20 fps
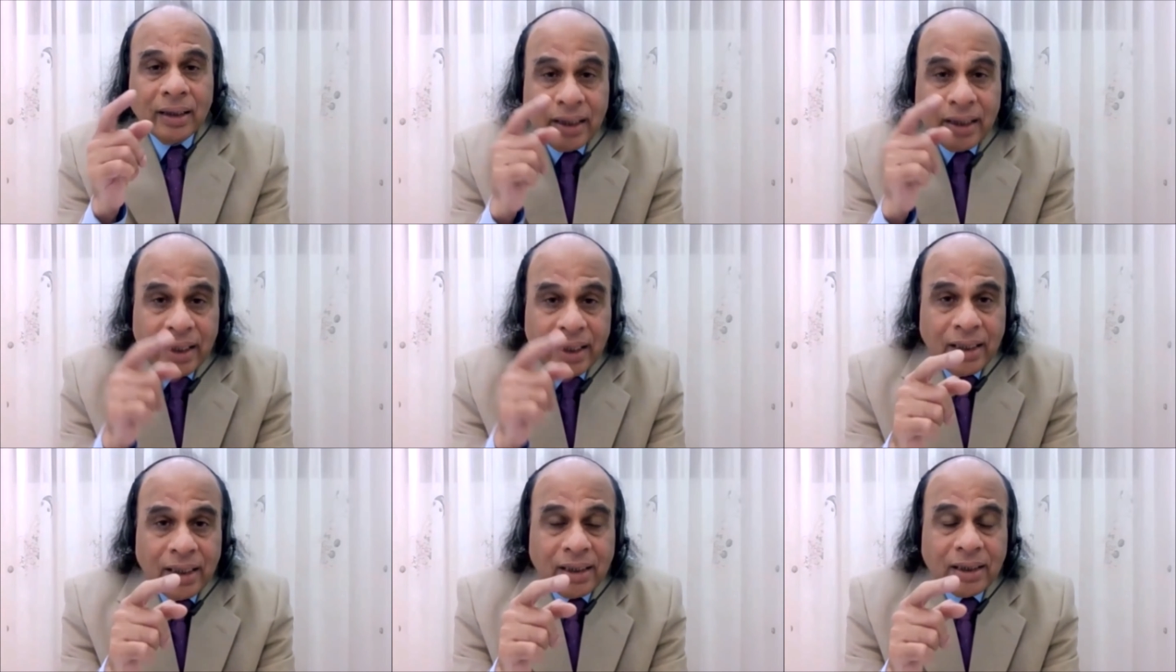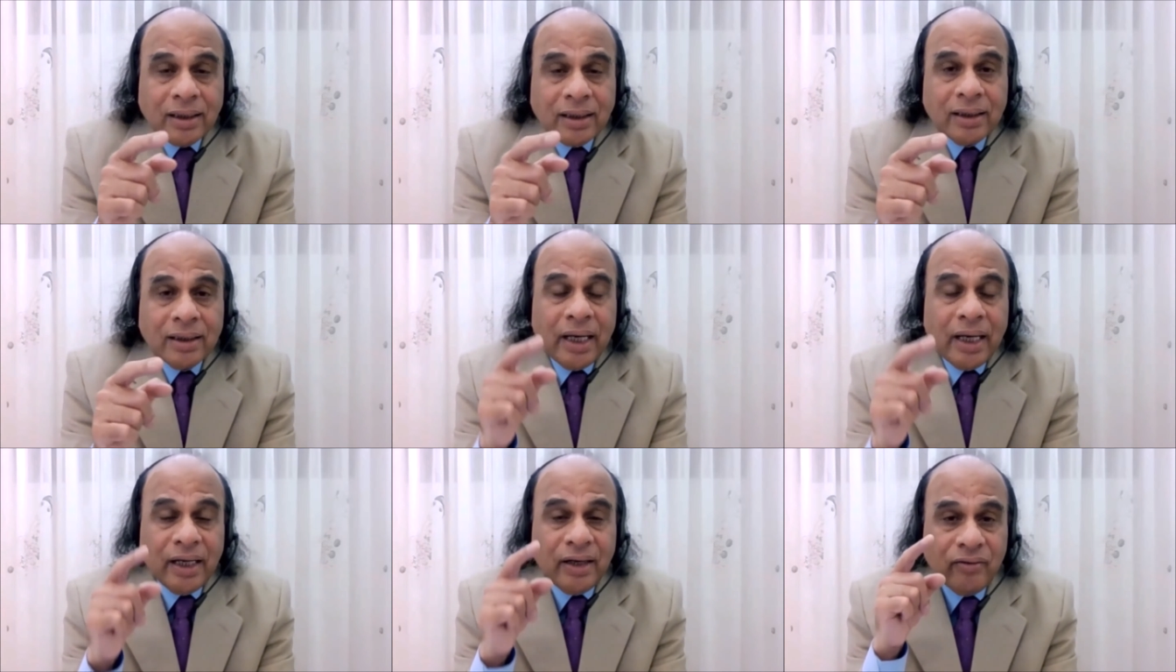That is
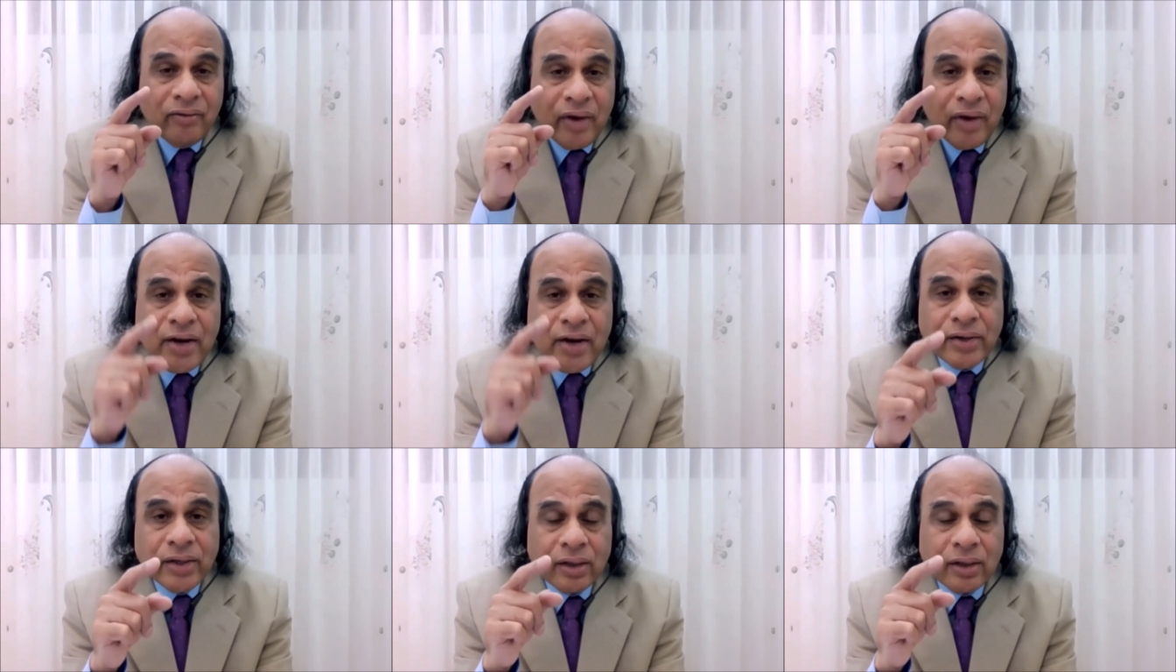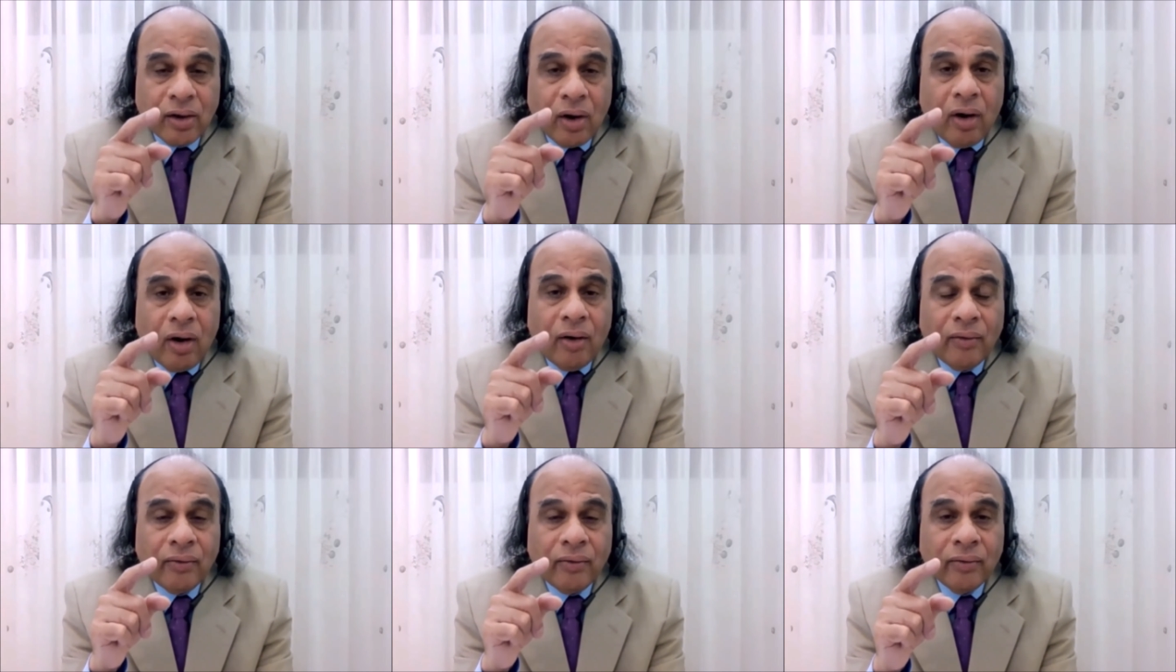the invasion
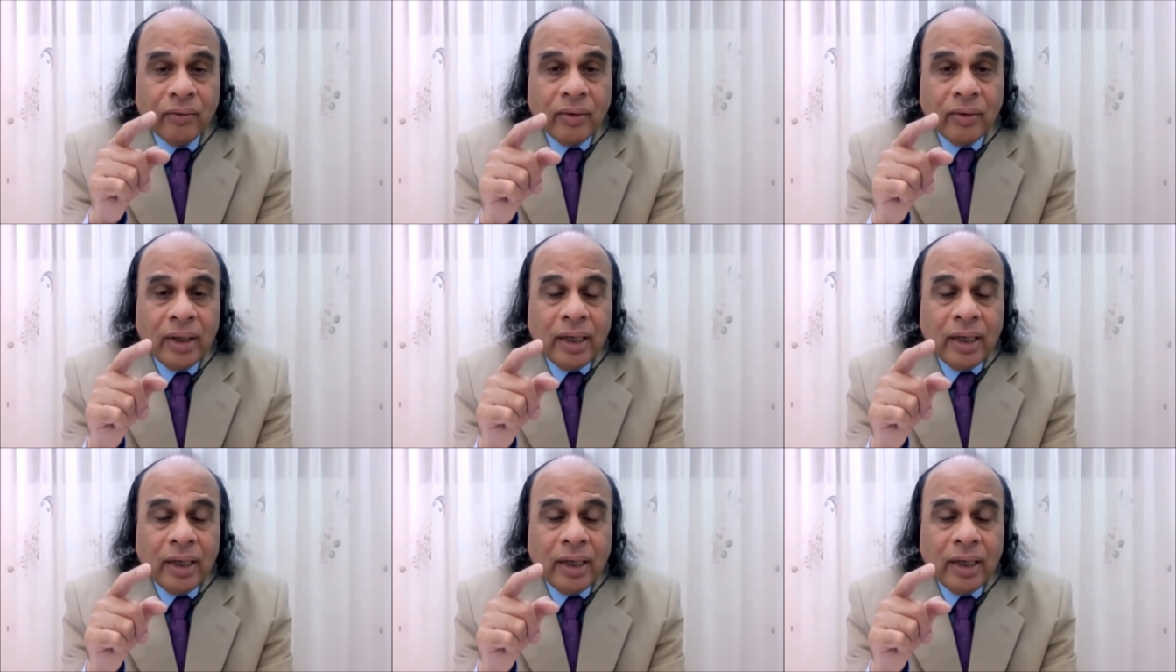of